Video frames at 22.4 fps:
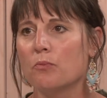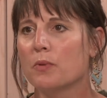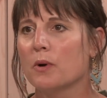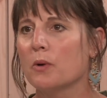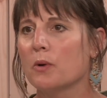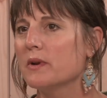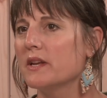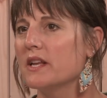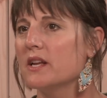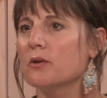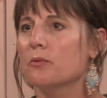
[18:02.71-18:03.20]
but
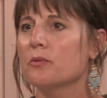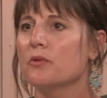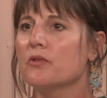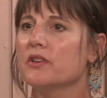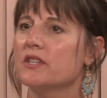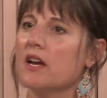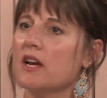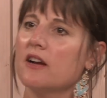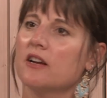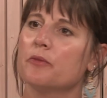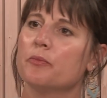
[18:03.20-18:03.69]
we didn't really
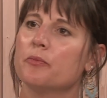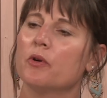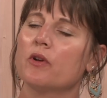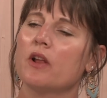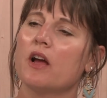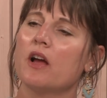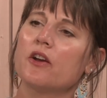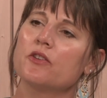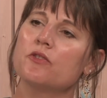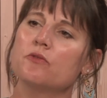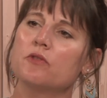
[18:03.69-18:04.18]
talk about
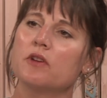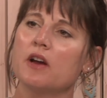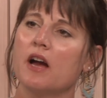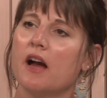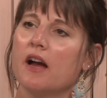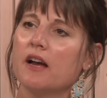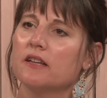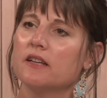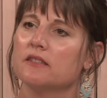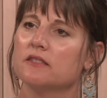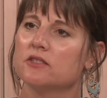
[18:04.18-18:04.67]
how you
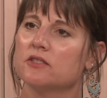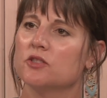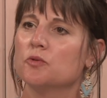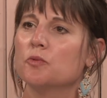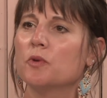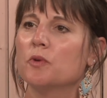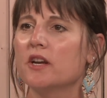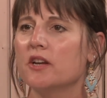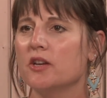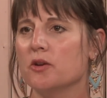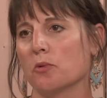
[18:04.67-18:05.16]
got to
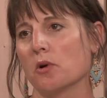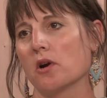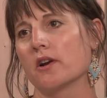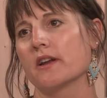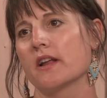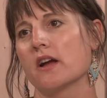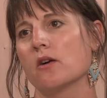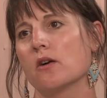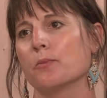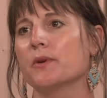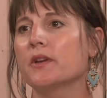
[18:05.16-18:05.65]
where you are
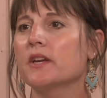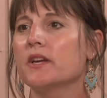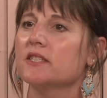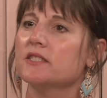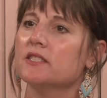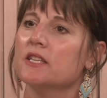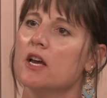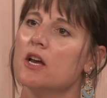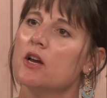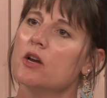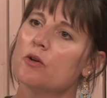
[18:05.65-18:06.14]
now
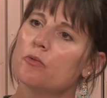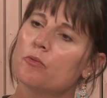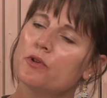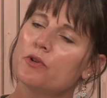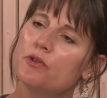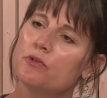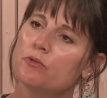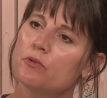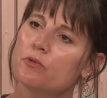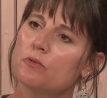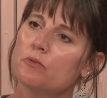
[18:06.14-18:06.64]
because when
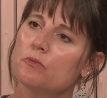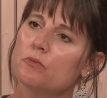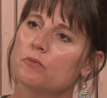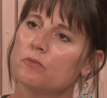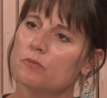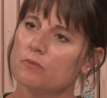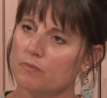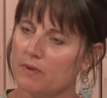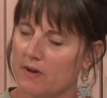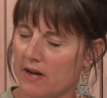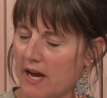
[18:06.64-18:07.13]
you
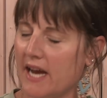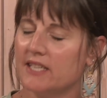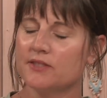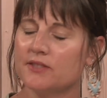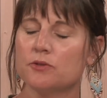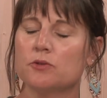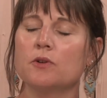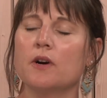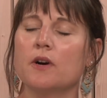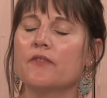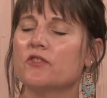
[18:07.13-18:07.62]
high
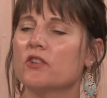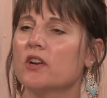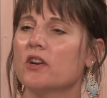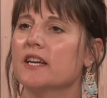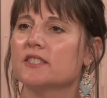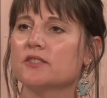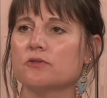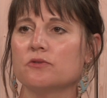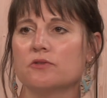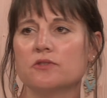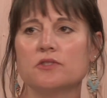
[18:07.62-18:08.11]
school after high
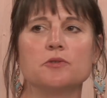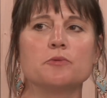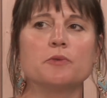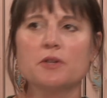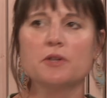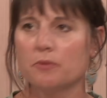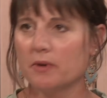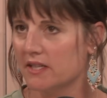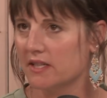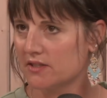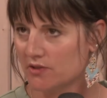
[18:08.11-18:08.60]
school you went
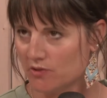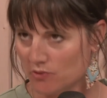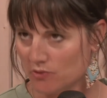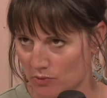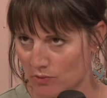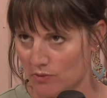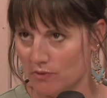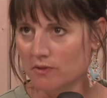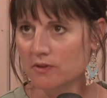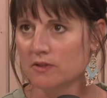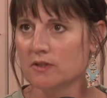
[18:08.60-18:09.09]
away to
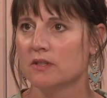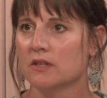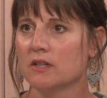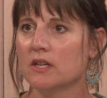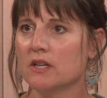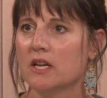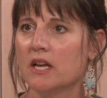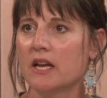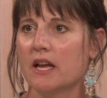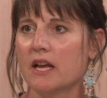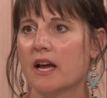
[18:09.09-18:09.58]
school
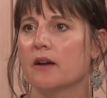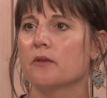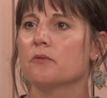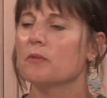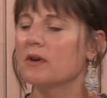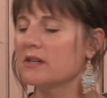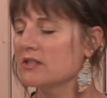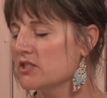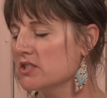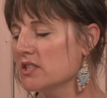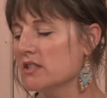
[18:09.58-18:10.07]
yep and uh,
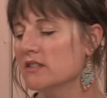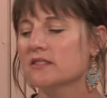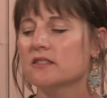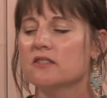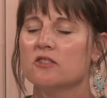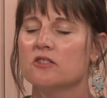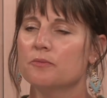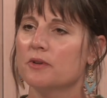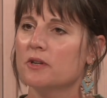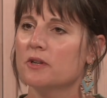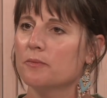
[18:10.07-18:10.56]
why don't you tell us a
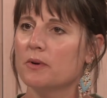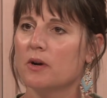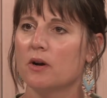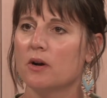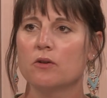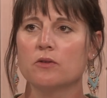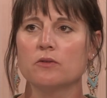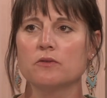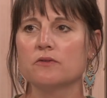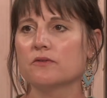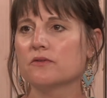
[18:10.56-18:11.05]
little bit
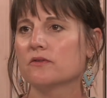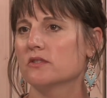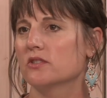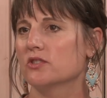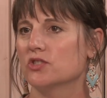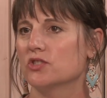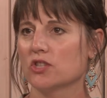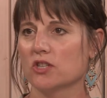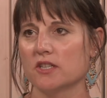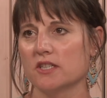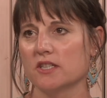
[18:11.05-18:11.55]
about the
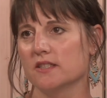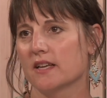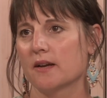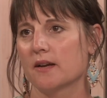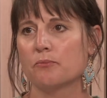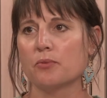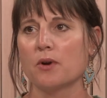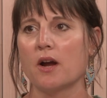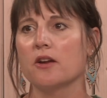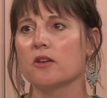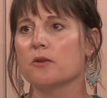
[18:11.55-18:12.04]
journey
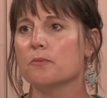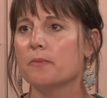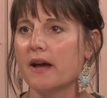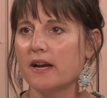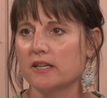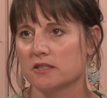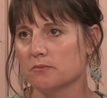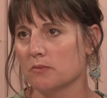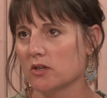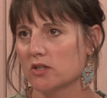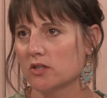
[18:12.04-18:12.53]
that brought you back
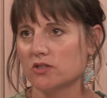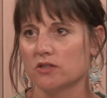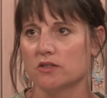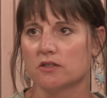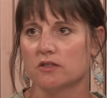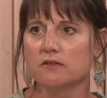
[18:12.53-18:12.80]
sure. to marshall